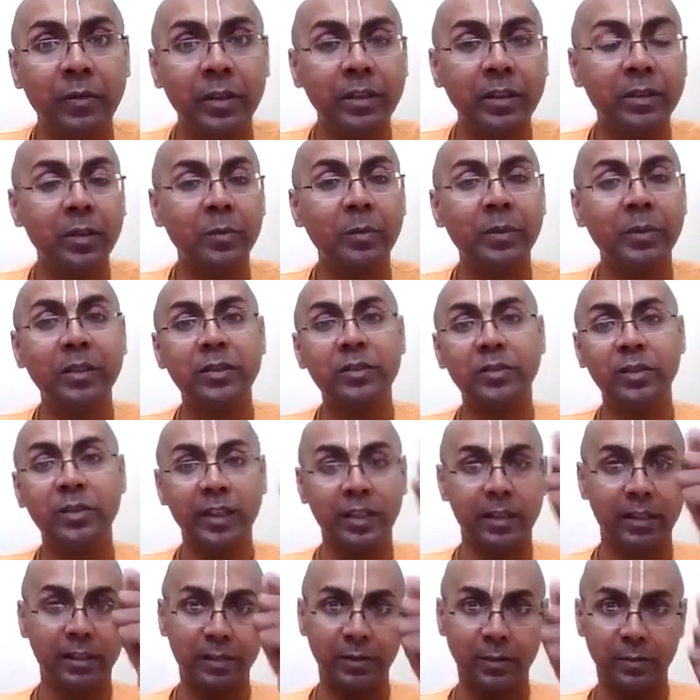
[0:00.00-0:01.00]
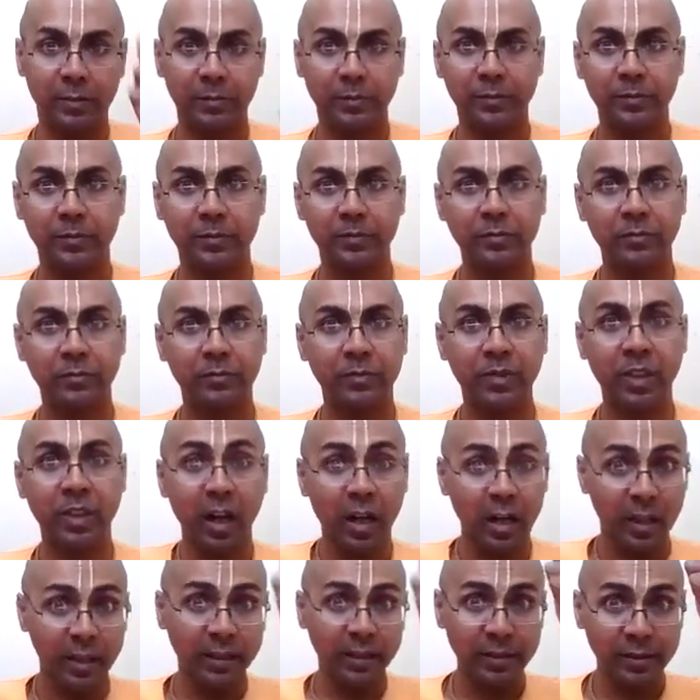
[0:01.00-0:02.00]
Vetra means stick,
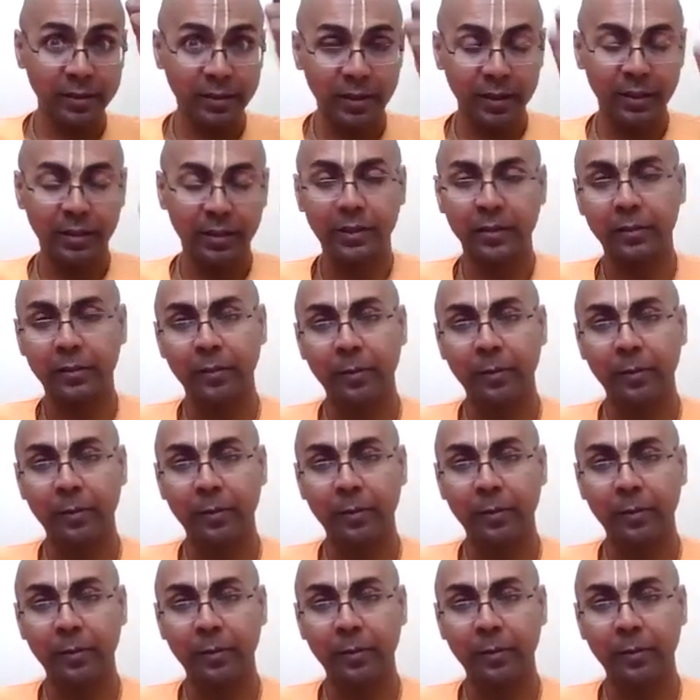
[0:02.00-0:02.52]
guarding stick.